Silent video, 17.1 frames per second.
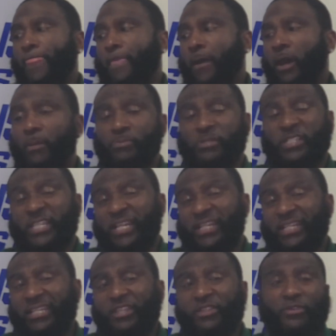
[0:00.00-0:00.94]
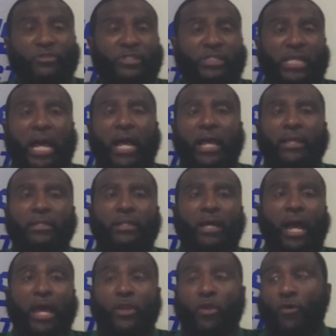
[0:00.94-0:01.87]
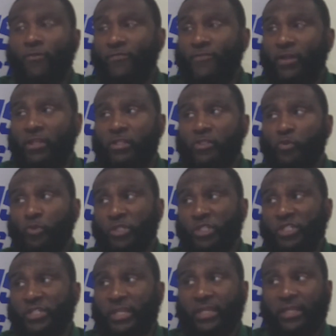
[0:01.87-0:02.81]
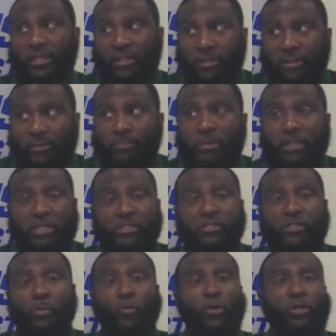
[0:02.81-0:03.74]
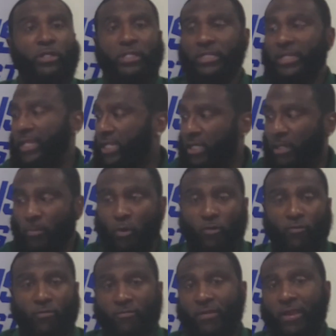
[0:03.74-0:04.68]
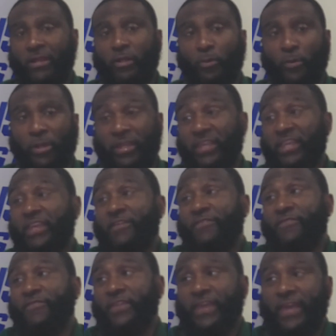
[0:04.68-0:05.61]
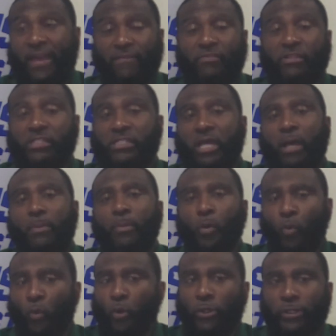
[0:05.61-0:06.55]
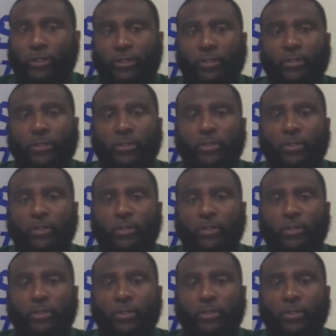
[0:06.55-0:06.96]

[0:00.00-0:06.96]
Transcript: upset either side. I know fellas wish they can meet someone and they come over right away if they have the time awarded.